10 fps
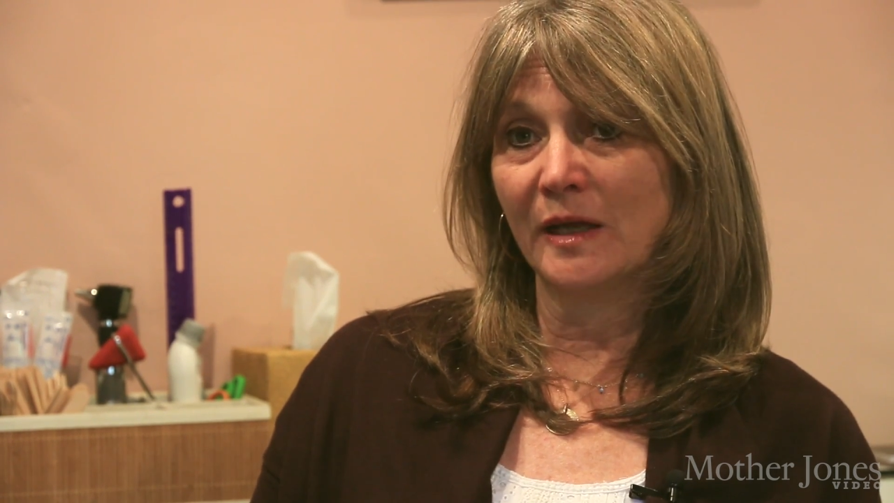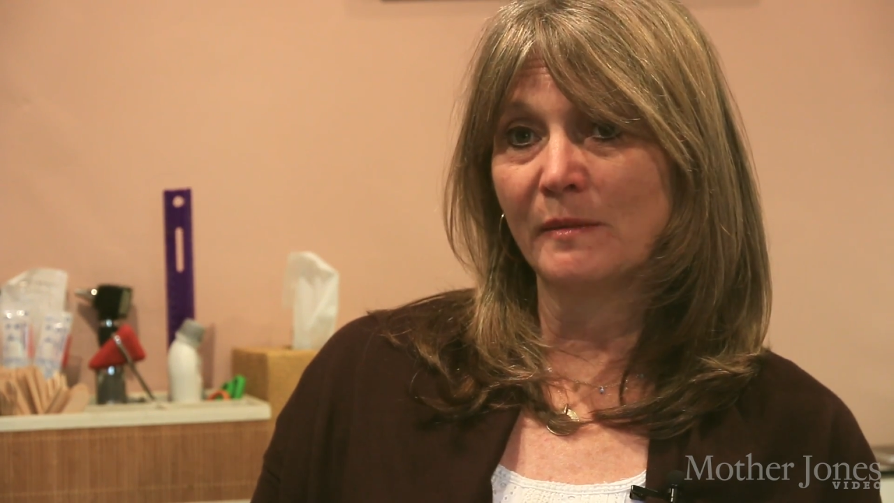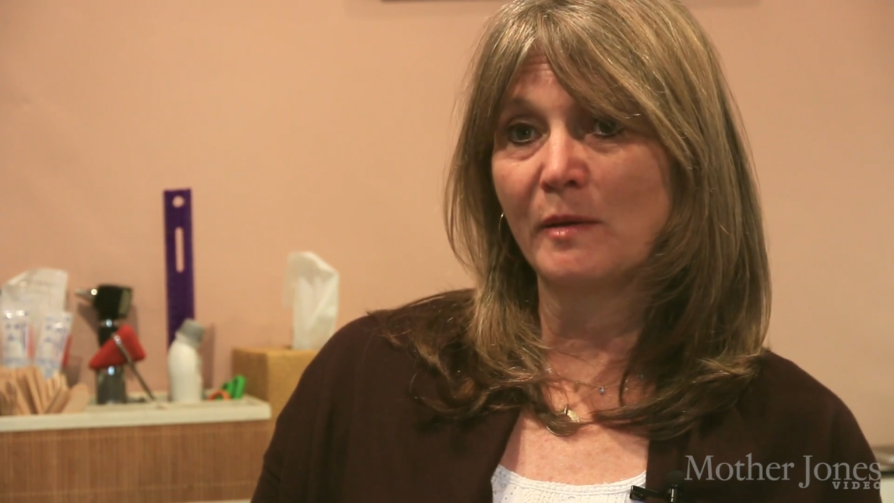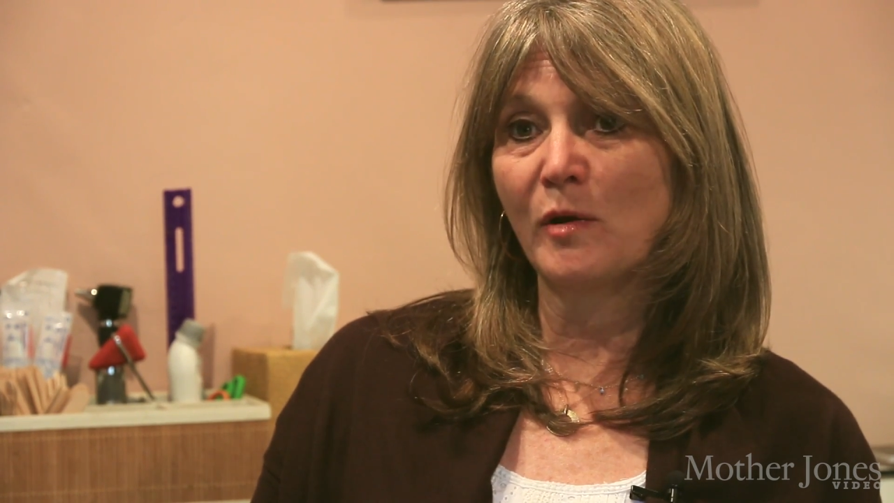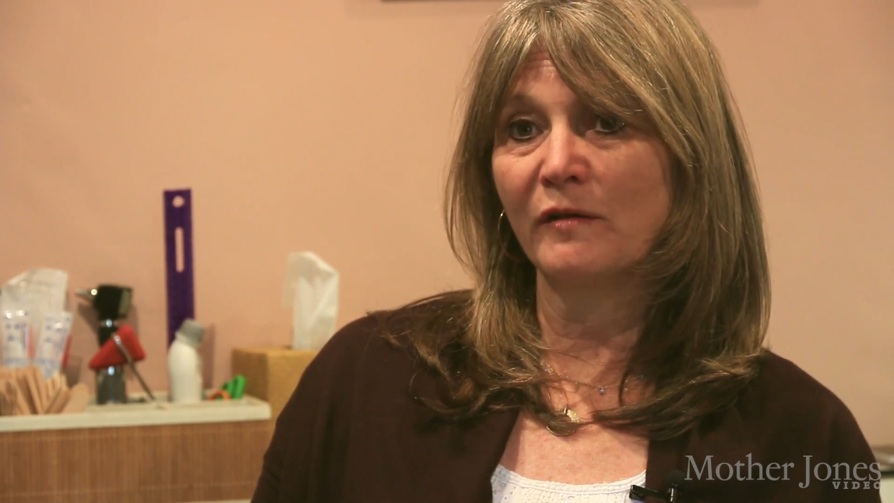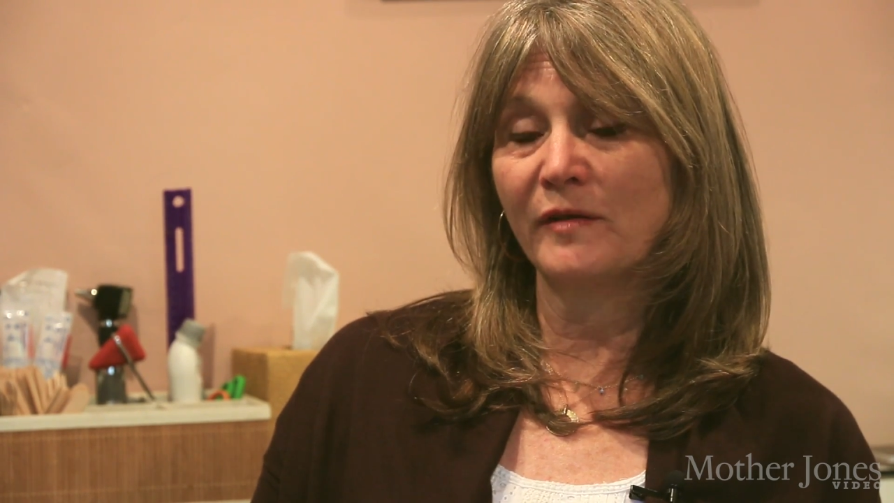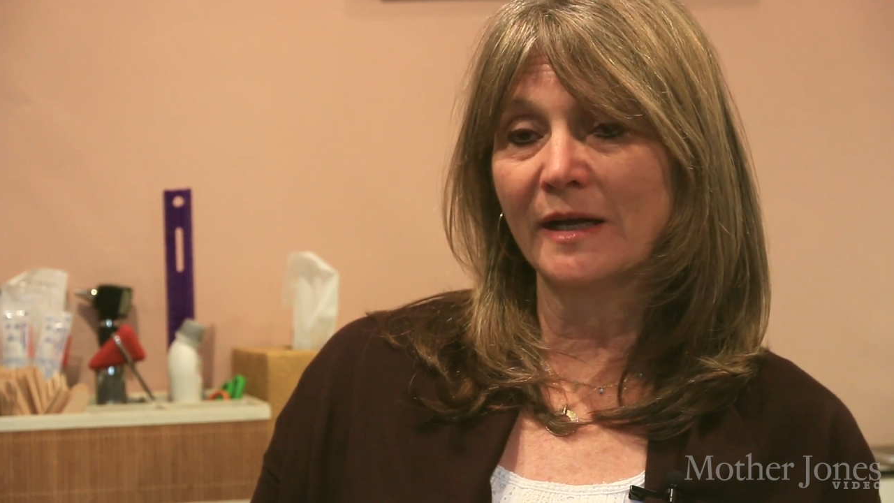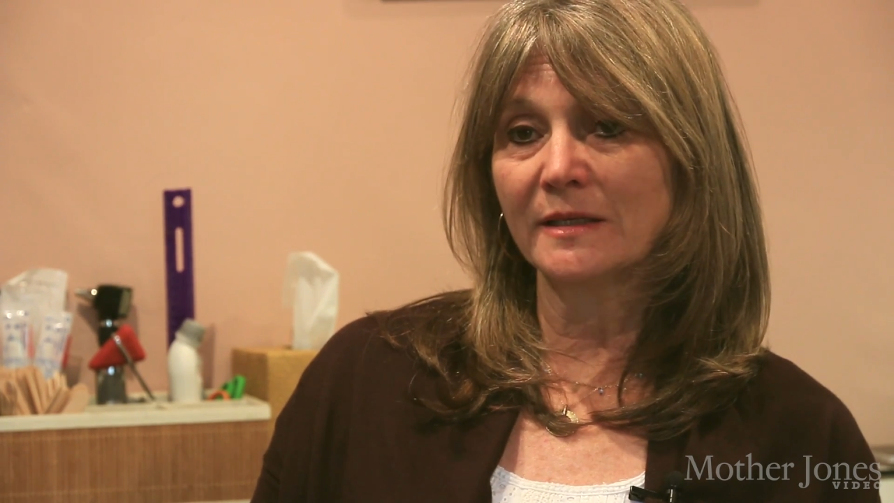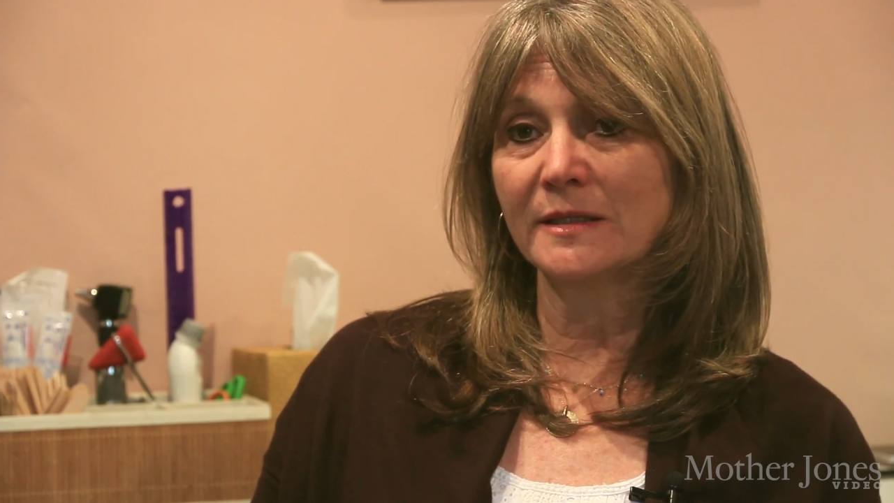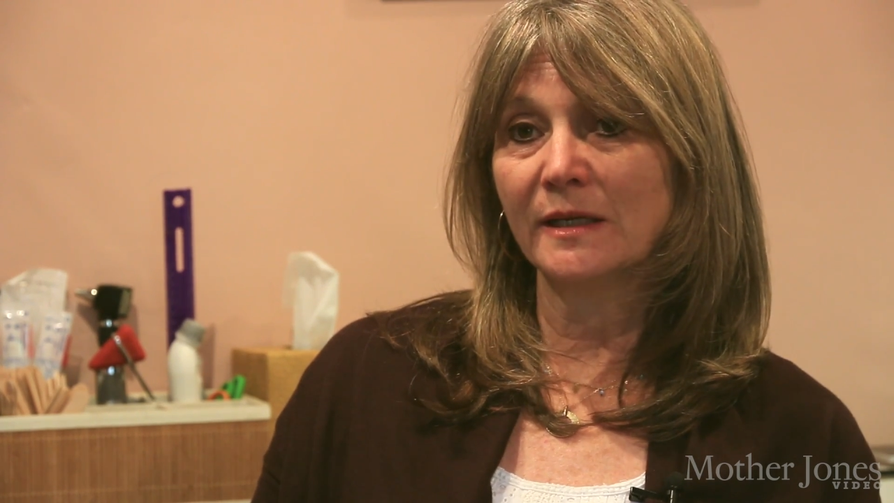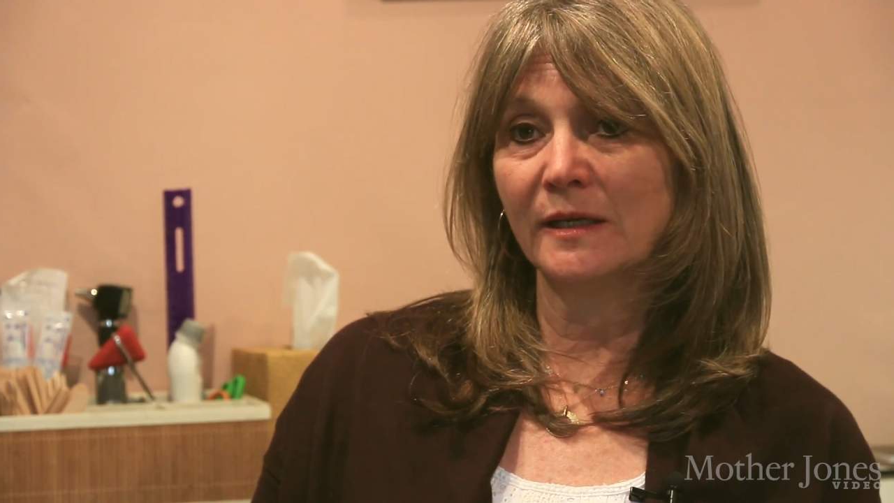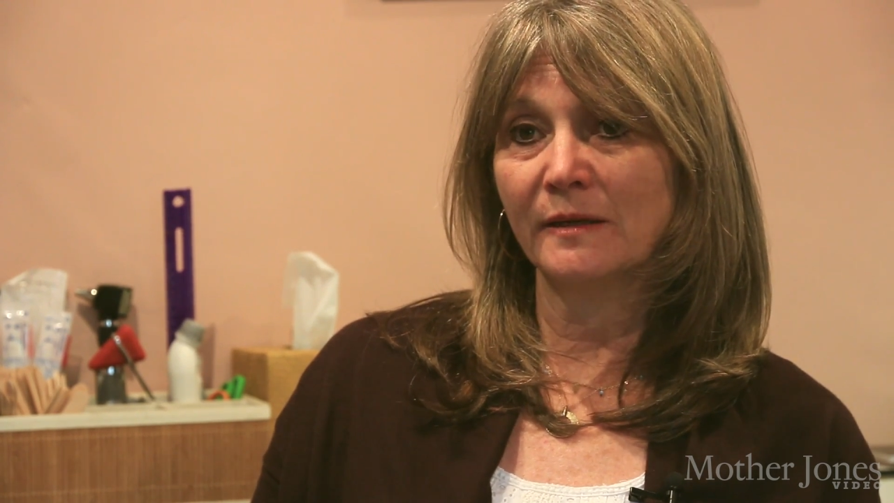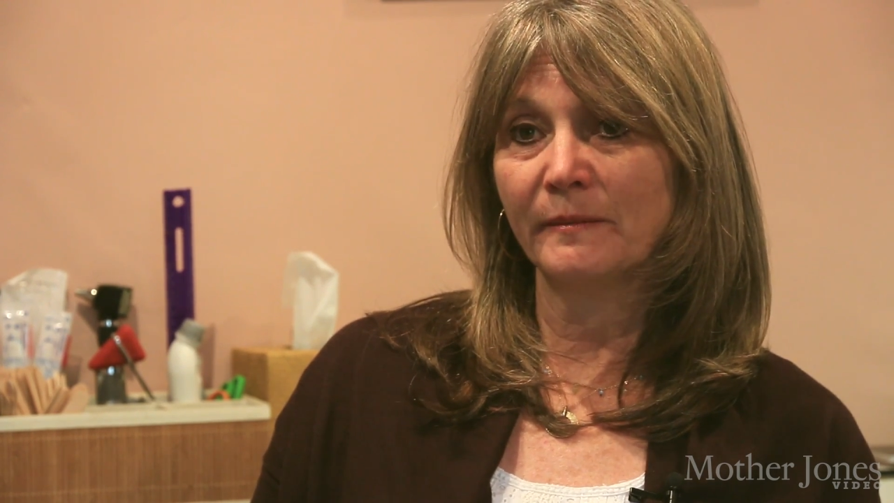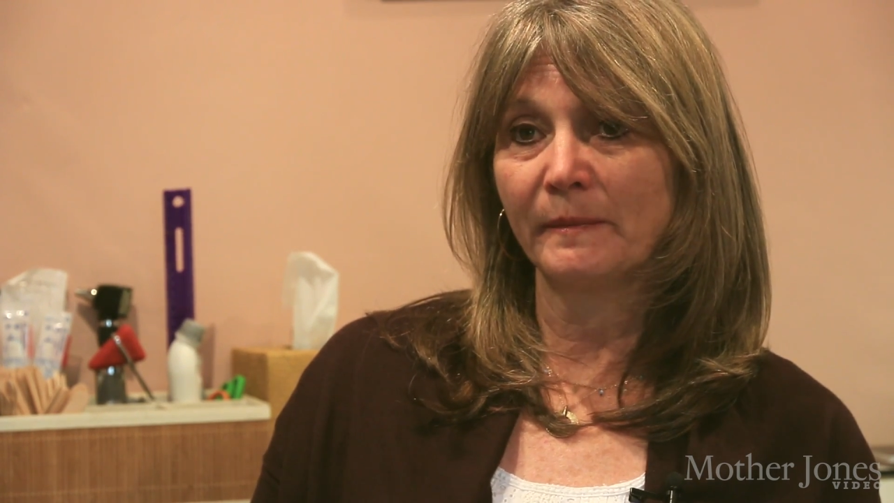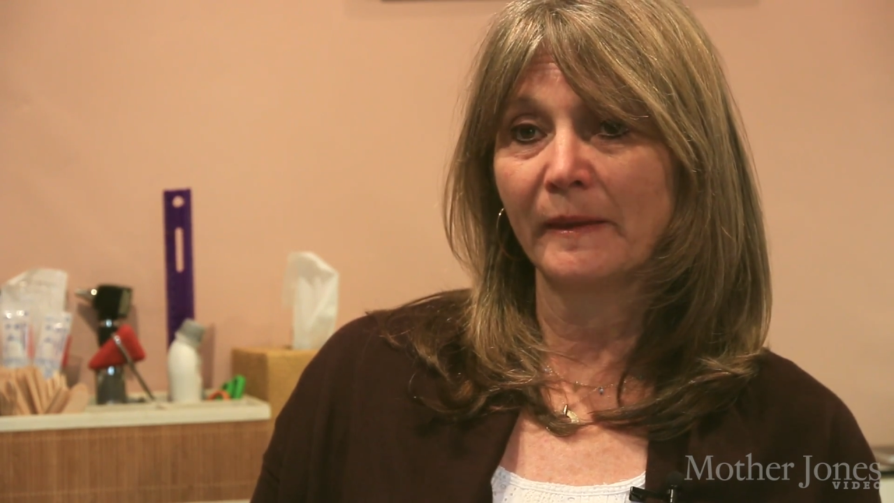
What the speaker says: MMR vaccine,